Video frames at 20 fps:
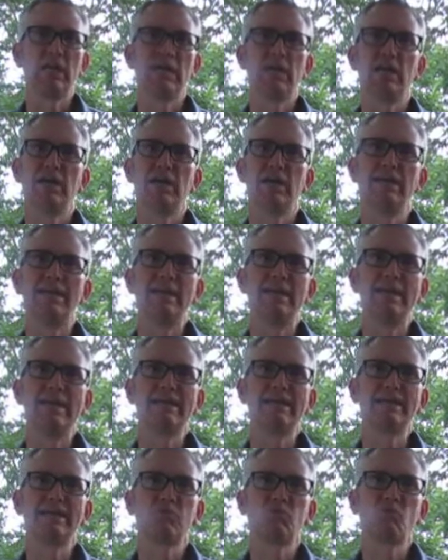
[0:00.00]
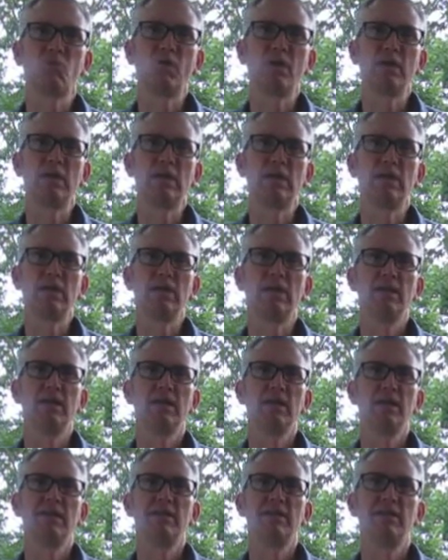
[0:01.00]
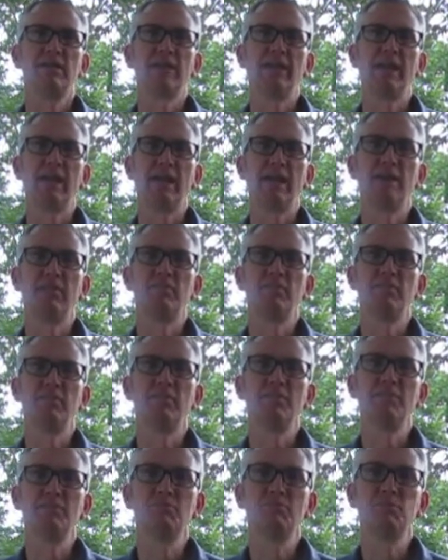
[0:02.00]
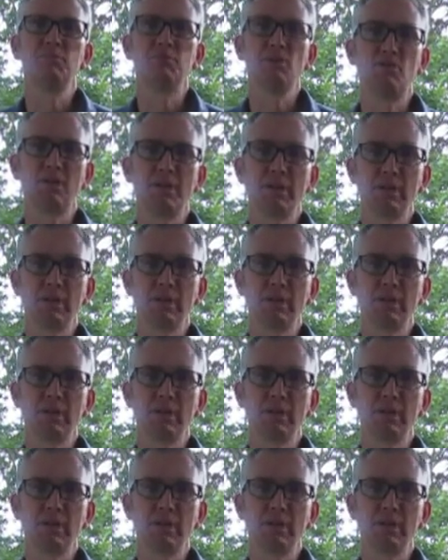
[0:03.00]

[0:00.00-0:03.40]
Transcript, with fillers: uh, in 1820, came the Missouri